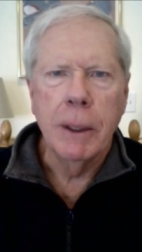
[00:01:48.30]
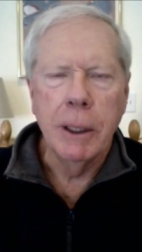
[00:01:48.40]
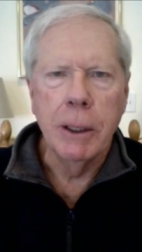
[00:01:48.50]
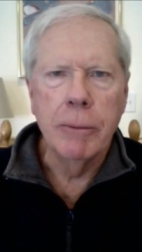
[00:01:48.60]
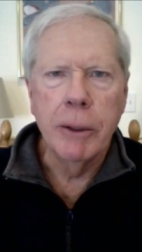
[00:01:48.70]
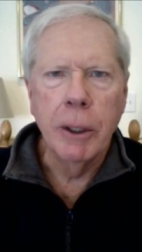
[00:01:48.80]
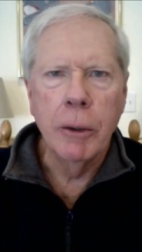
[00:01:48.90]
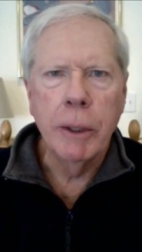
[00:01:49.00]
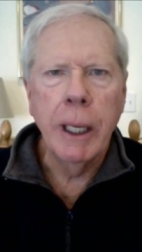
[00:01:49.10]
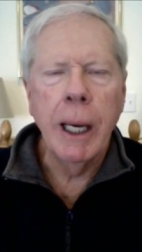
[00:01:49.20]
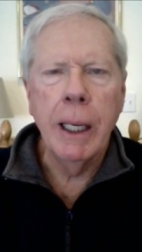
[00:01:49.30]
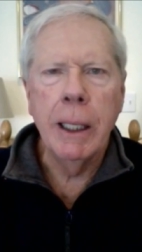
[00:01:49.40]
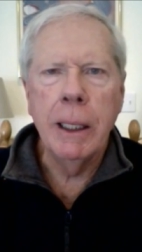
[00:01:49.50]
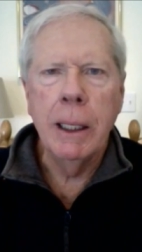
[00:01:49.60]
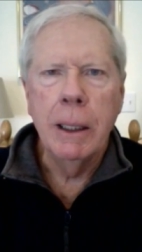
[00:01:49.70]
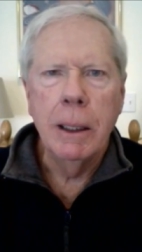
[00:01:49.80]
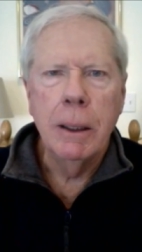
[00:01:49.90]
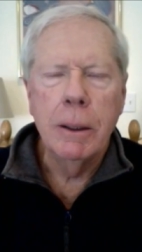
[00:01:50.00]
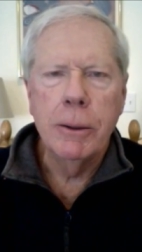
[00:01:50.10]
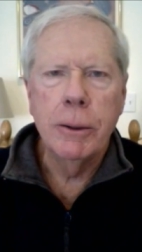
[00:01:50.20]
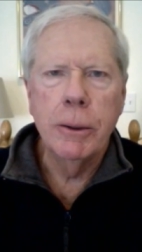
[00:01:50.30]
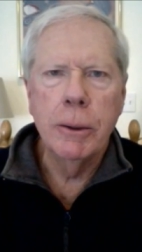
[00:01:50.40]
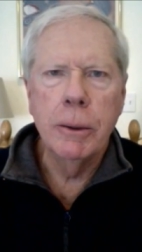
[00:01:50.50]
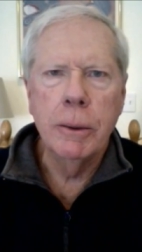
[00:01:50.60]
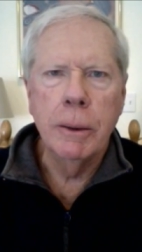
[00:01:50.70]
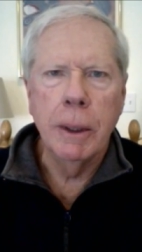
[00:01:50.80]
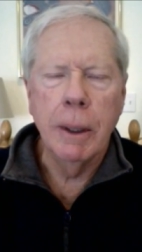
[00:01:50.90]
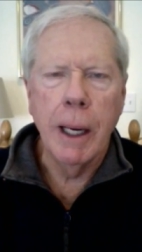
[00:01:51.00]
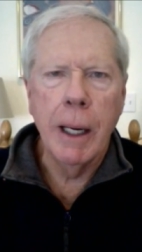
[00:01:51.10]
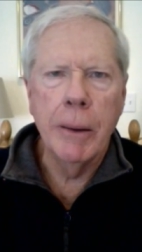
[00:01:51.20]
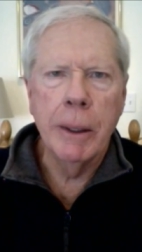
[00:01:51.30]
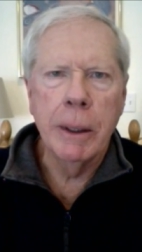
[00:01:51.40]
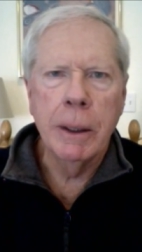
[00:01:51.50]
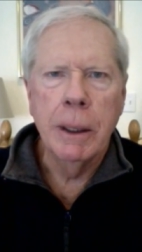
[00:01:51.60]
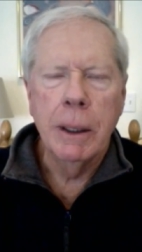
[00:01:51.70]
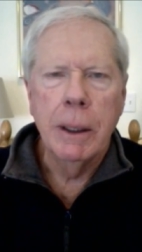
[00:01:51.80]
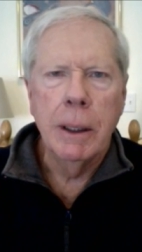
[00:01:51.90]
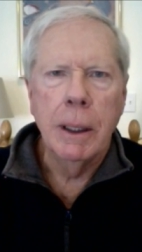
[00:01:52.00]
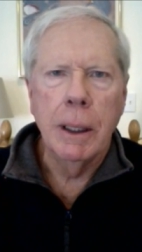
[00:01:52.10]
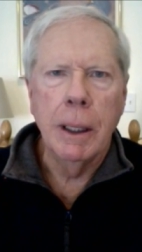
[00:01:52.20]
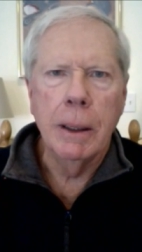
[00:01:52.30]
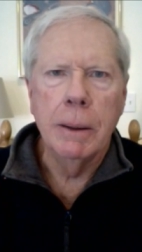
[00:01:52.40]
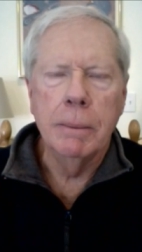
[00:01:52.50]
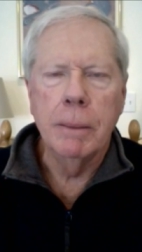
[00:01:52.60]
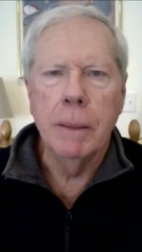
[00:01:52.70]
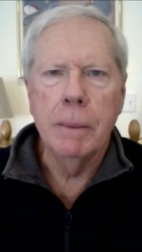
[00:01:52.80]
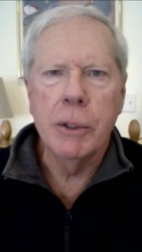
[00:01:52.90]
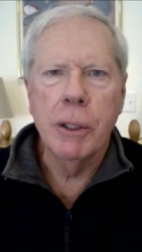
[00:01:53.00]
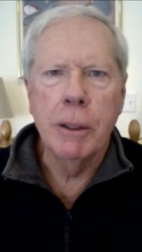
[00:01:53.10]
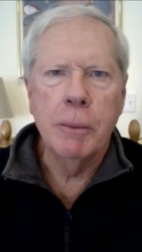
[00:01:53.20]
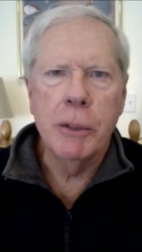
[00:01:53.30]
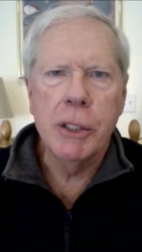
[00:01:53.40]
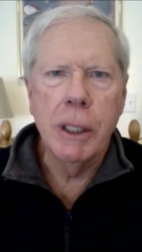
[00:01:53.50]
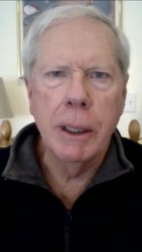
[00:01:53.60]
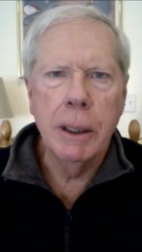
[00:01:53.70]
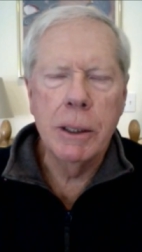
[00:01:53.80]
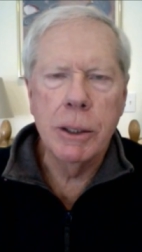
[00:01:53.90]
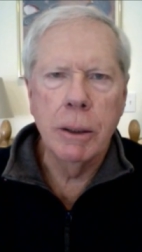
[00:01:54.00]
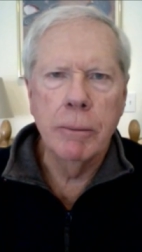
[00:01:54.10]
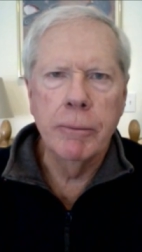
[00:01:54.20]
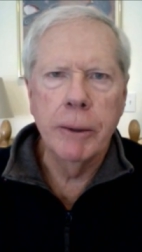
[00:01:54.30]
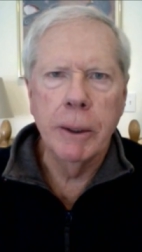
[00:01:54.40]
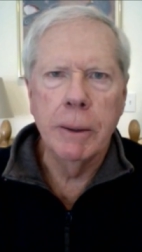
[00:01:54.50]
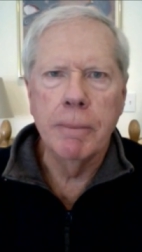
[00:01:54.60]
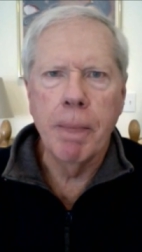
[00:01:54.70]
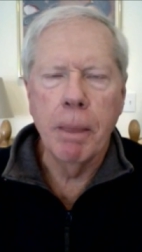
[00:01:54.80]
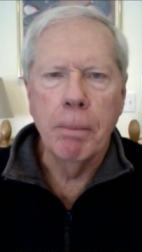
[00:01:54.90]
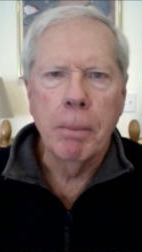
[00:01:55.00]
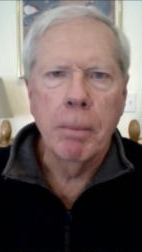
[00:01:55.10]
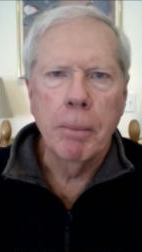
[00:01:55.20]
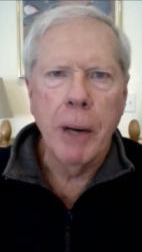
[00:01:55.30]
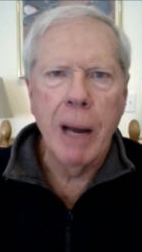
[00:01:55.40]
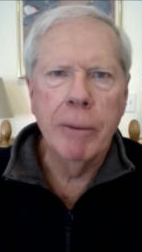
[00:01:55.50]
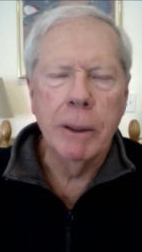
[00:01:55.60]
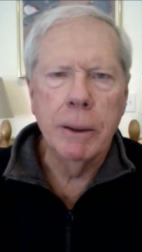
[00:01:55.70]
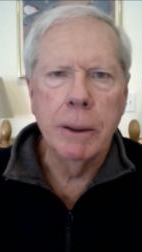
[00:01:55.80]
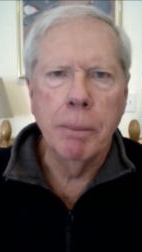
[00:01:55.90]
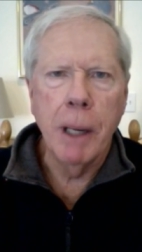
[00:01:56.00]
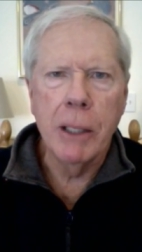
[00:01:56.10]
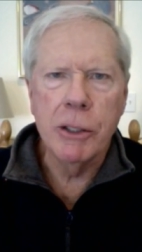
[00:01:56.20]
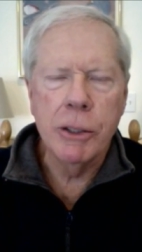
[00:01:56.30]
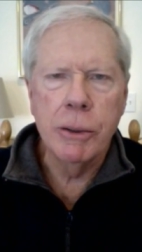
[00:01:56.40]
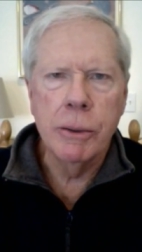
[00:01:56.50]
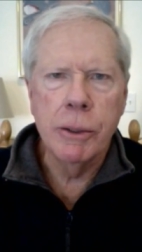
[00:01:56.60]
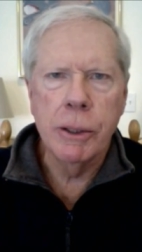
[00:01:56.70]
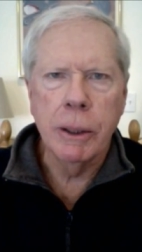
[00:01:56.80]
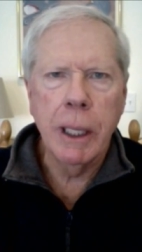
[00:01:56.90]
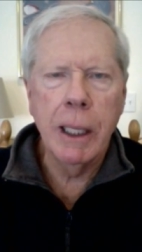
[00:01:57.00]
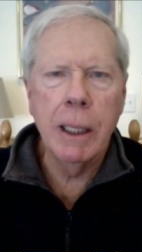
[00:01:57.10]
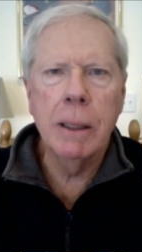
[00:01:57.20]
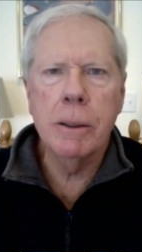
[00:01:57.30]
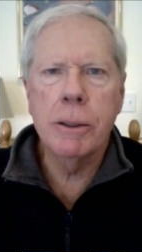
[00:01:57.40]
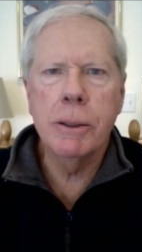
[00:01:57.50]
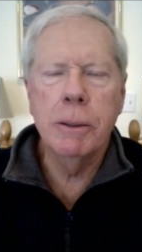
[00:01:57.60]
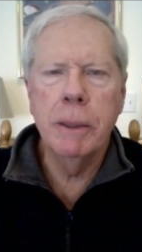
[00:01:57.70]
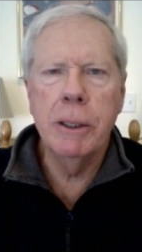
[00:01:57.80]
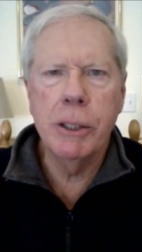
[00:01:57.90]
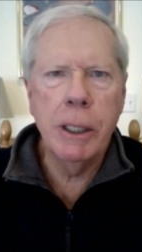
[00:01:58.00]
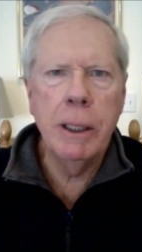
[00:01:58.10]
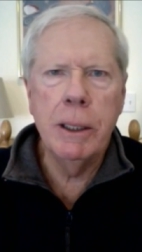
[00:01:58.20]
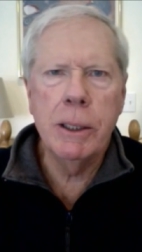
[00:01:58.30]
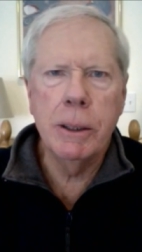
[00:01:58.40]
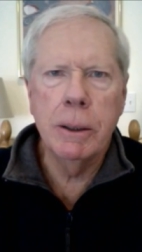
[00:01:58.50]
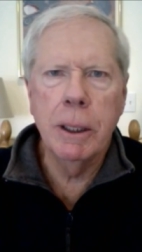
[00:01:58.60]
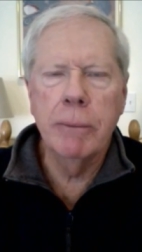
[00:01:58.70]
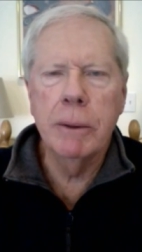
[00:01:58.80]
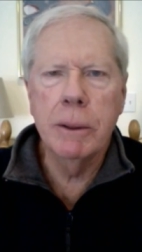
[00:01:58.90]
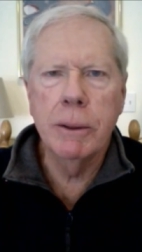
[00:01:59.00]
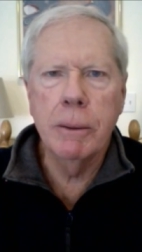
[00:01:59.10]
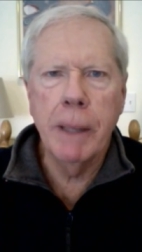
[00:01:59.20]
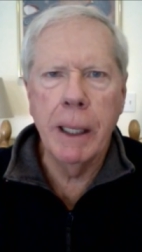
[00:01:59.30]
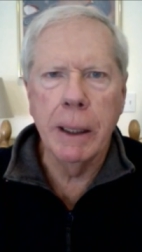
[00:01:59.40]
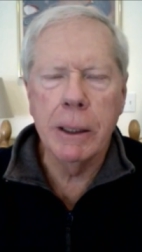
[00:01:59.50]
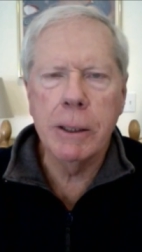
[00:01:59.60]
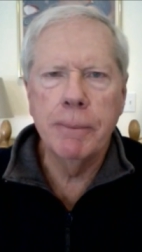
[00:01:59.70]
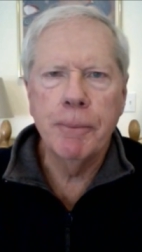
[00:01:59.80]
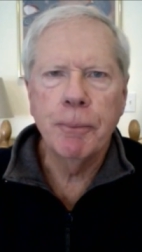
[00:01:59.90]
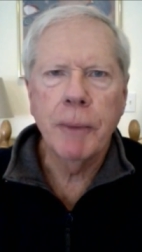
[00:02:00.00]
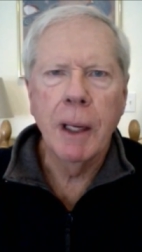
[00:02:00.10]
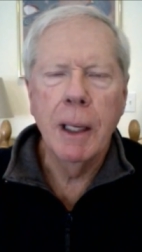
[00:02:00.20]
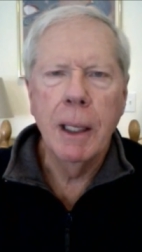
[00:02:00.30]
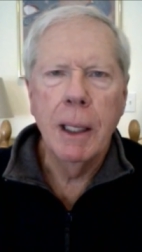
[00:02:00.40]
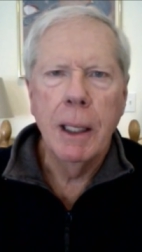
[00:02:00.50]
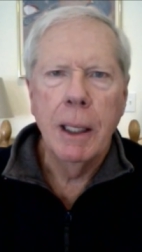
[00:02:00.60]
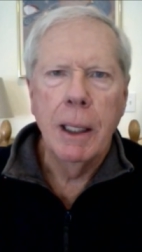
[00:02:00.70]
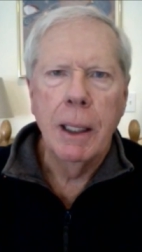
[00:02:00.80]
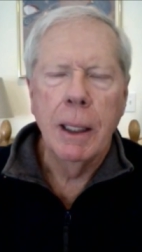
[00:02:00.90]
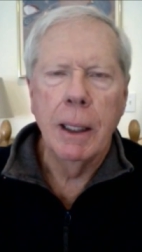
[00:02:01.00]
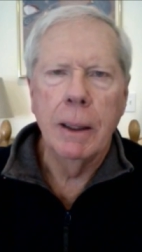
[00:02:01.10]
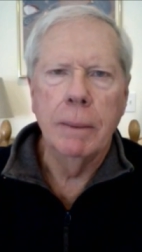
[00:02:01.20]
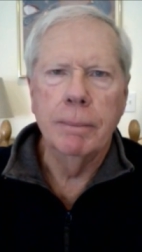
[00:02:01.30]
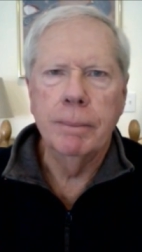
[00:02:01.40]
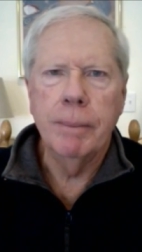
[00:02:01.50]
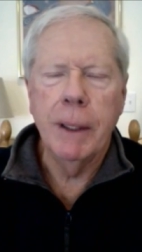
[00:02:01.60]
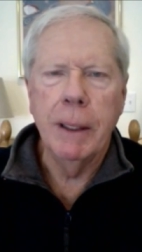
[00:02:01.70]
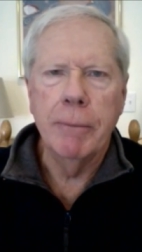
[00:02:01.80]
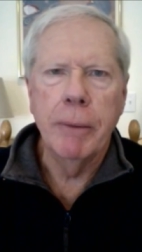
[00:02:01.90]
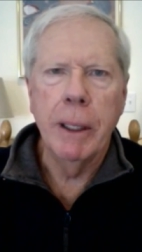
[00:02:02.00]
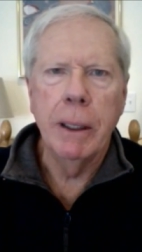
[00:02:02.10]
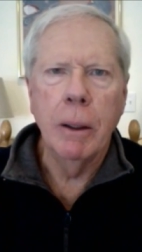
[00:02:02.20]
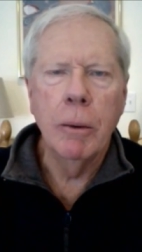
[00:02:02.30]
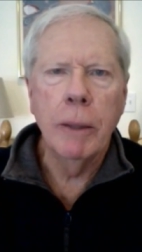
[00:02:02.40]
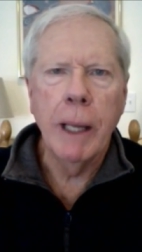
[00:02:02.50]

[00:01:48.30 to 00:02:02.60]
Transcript: give the okay to allowing a uh, certain percentage of uh, private depositors' accounts to be seized and given to the banks. Uh, if they hold